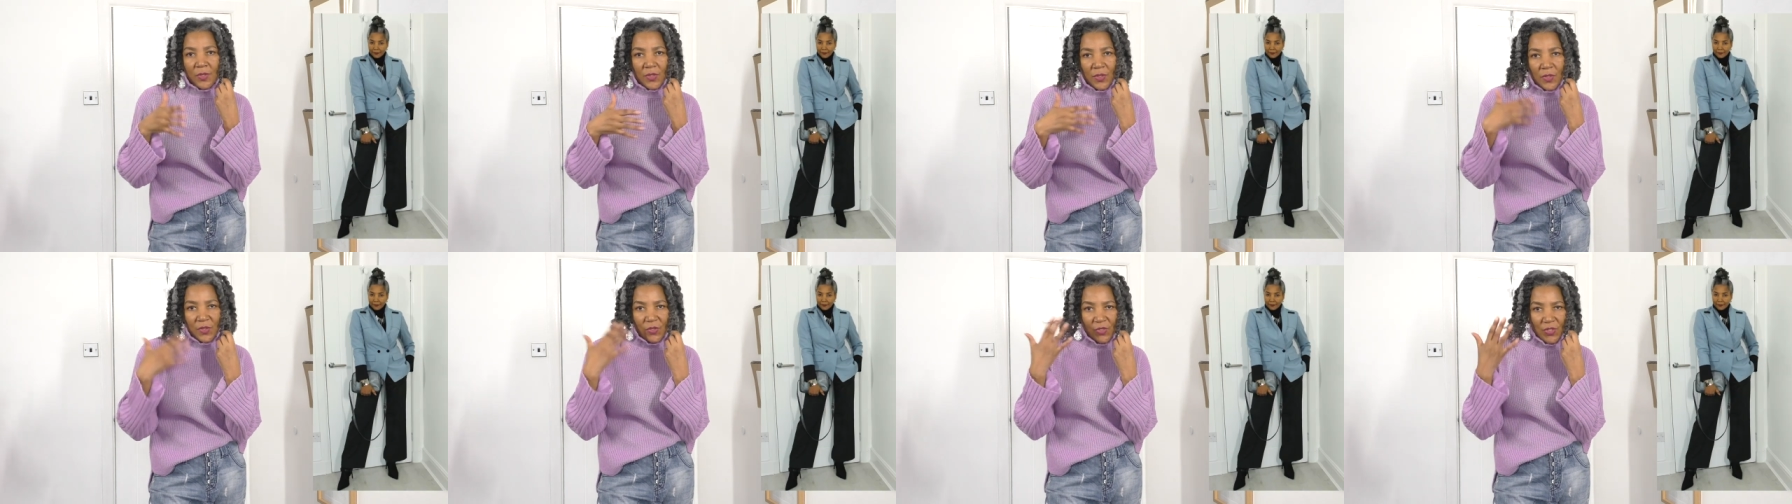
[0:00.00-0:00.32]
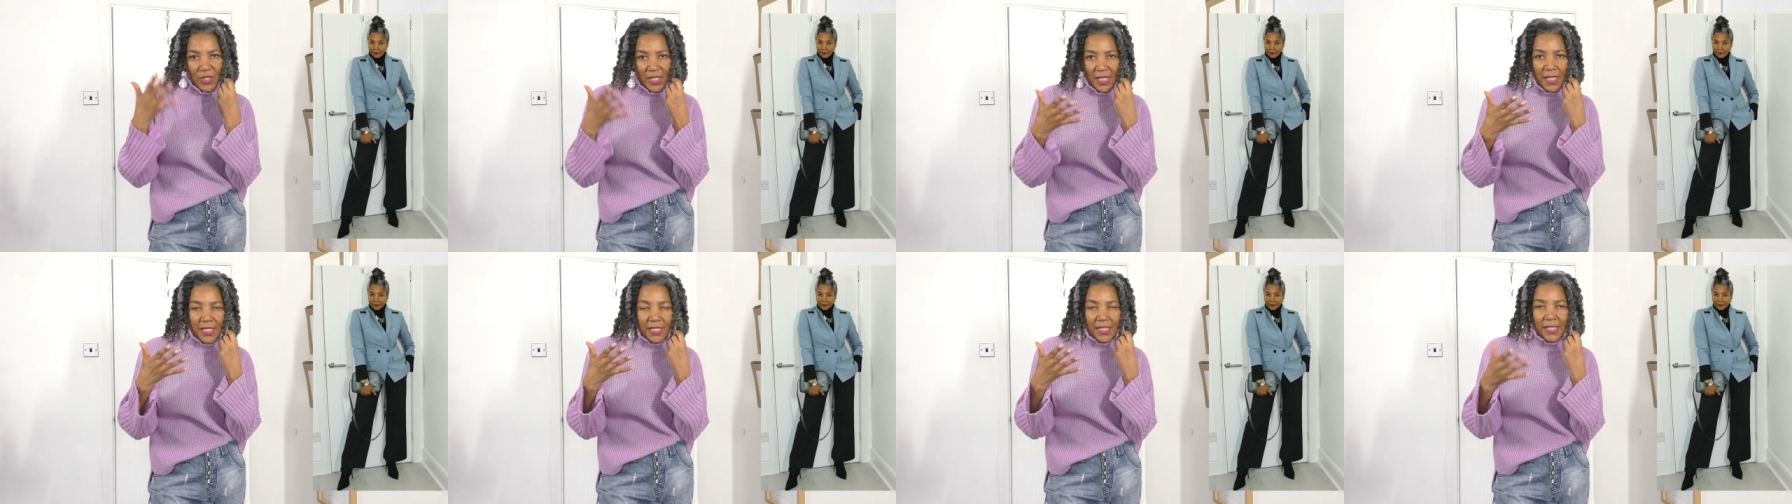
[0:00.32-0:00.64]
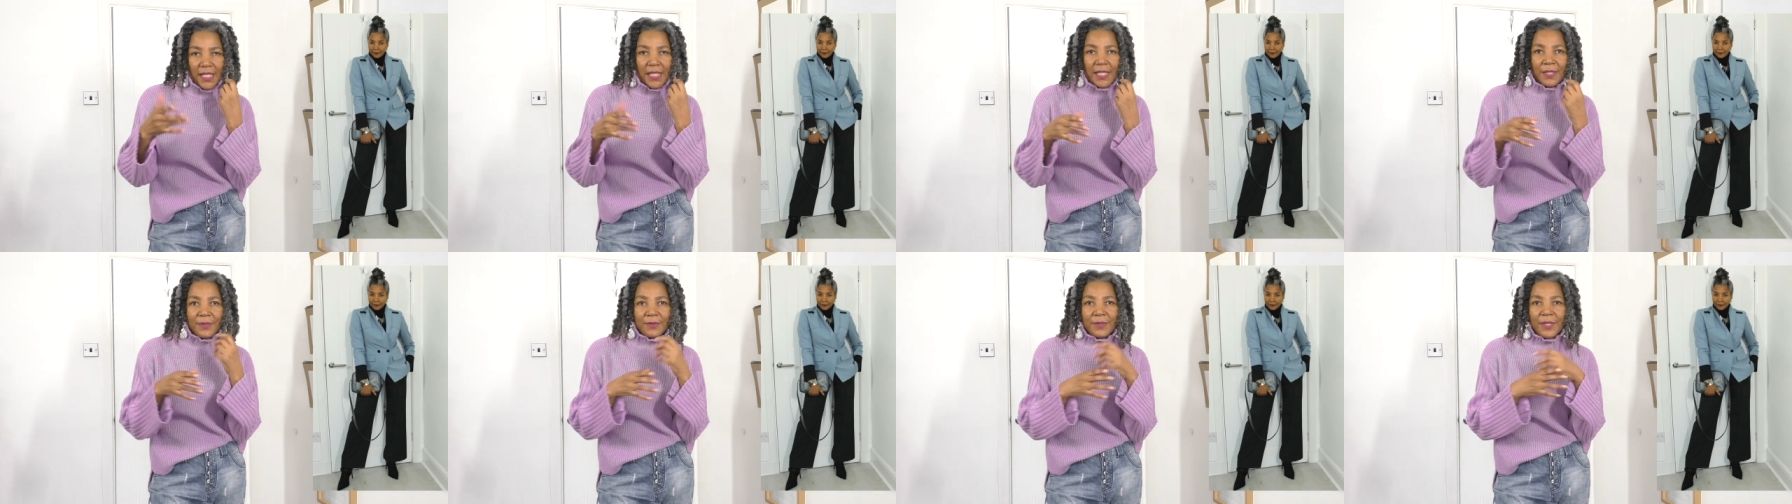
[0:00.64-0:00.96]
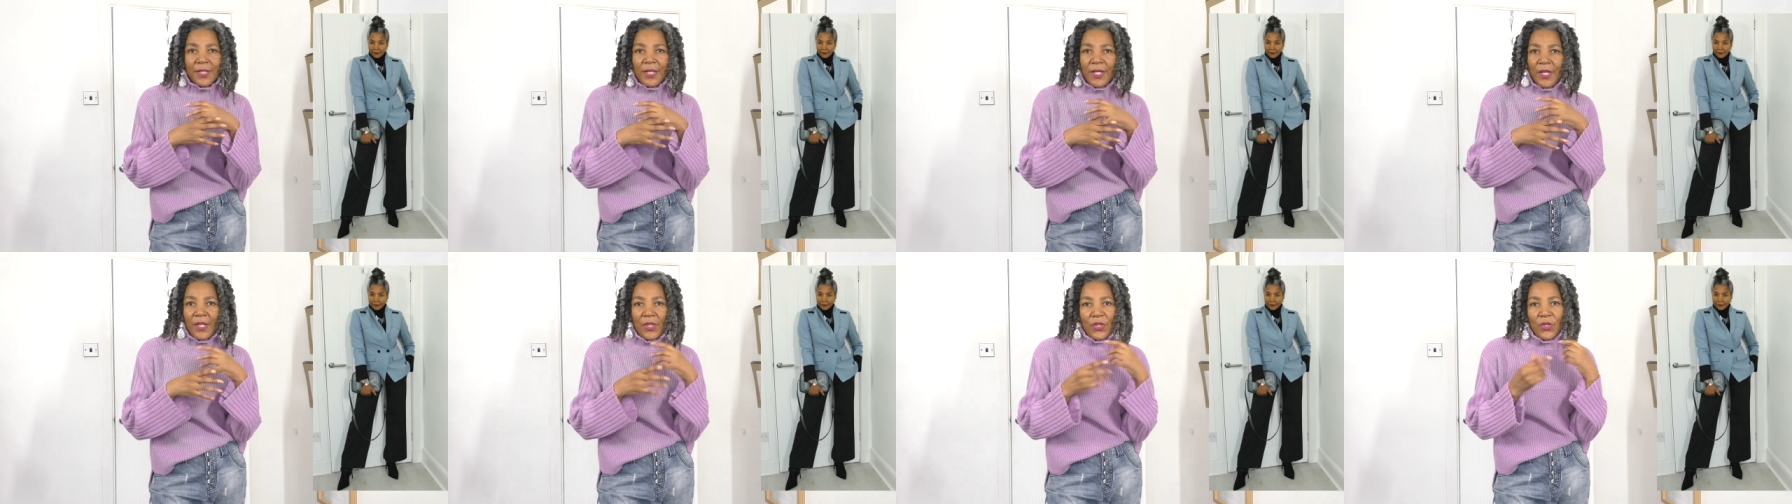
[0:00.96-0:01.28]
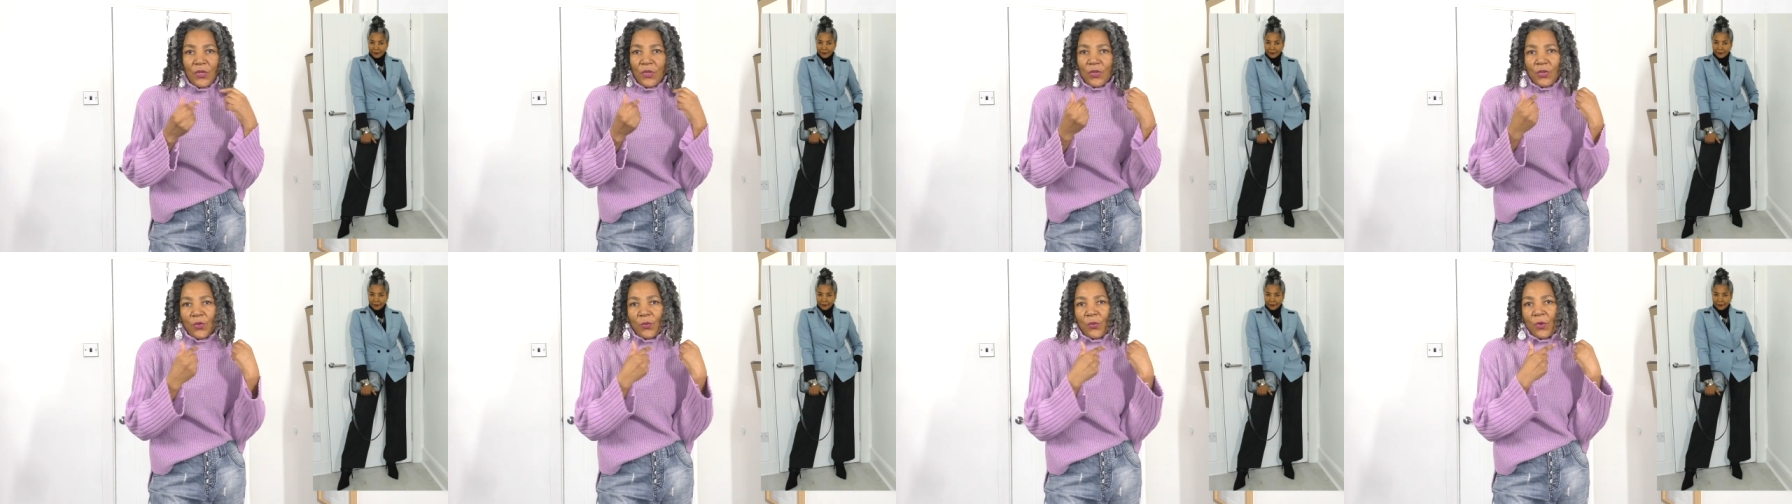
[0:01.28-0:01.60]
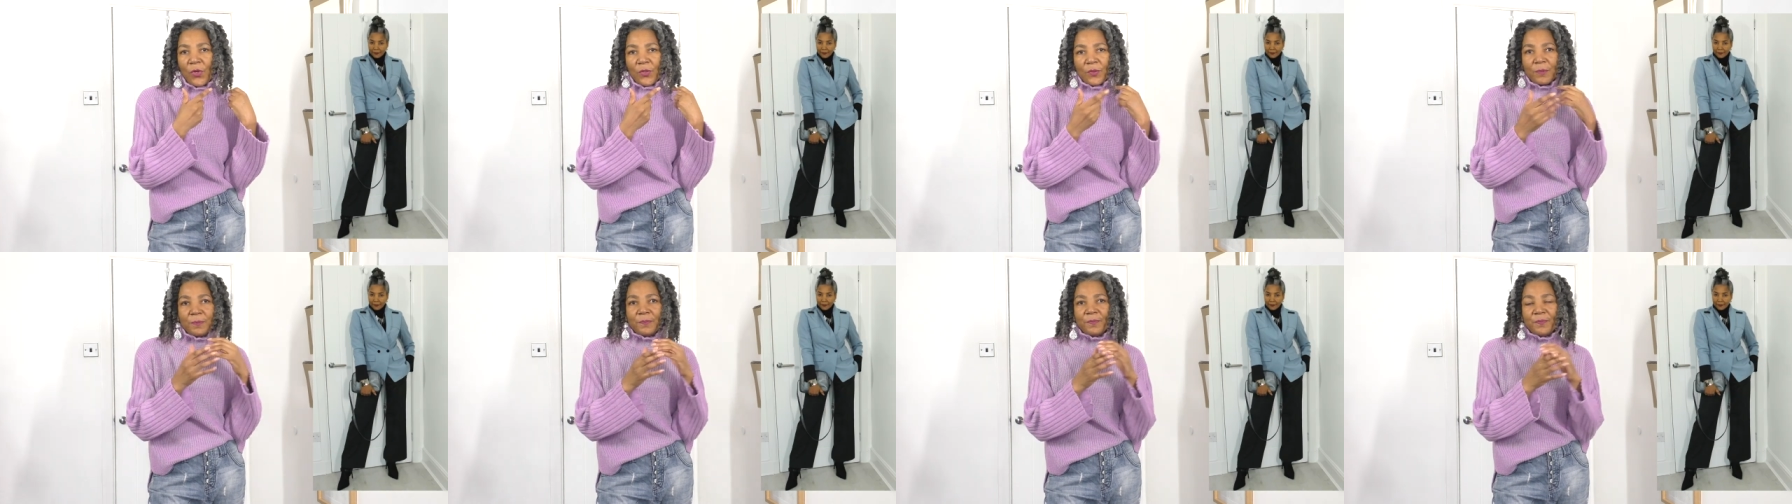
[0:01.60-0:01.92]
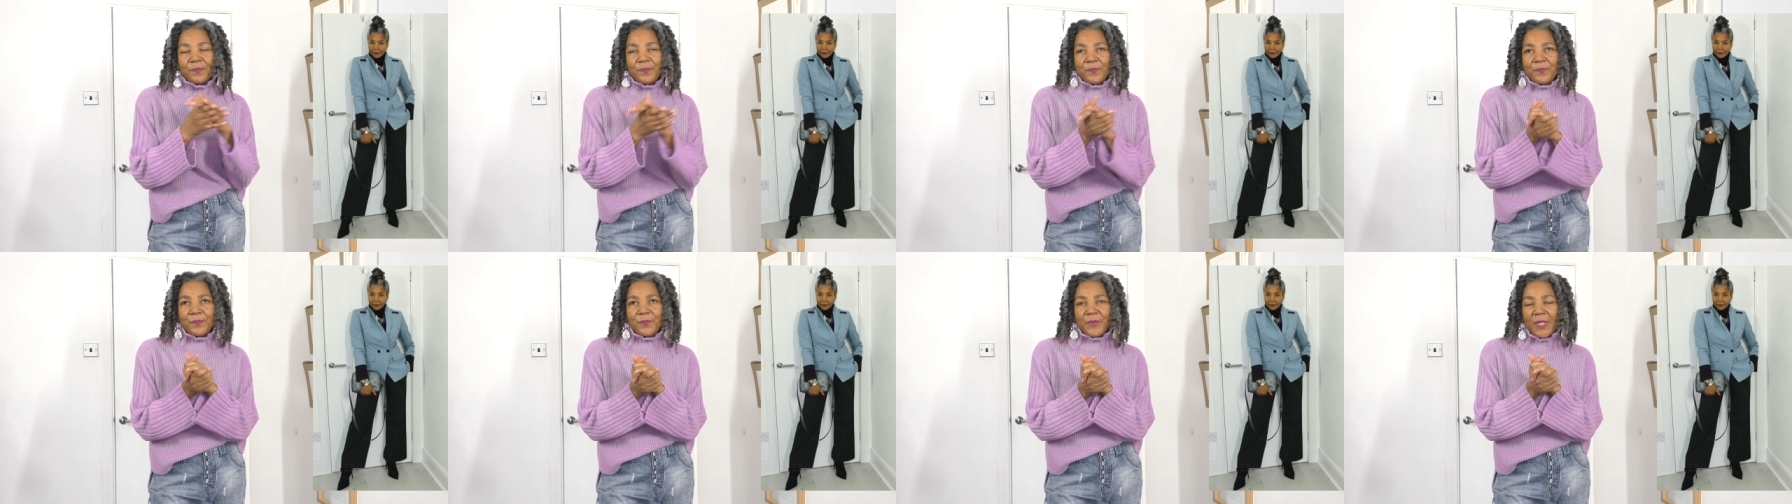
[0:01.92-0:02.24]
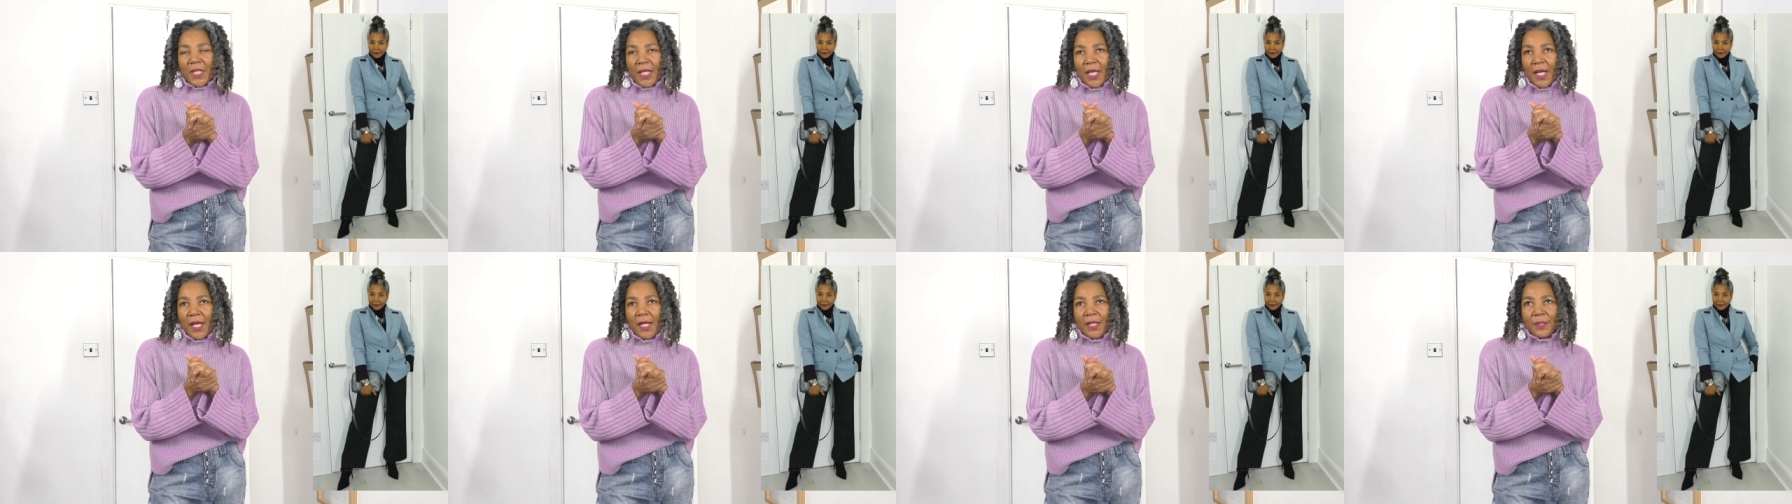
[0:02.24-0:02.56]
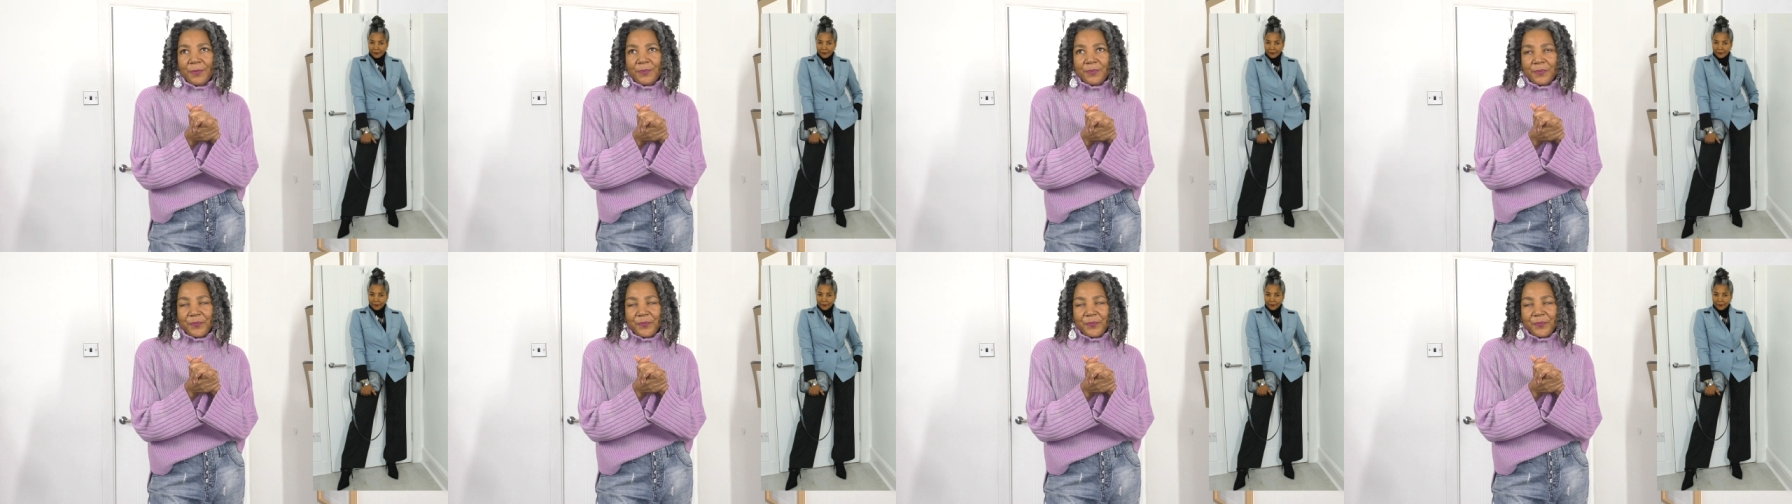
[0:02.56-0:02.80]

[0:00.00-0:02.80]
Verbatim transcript: so I just let it. The other one, yeah.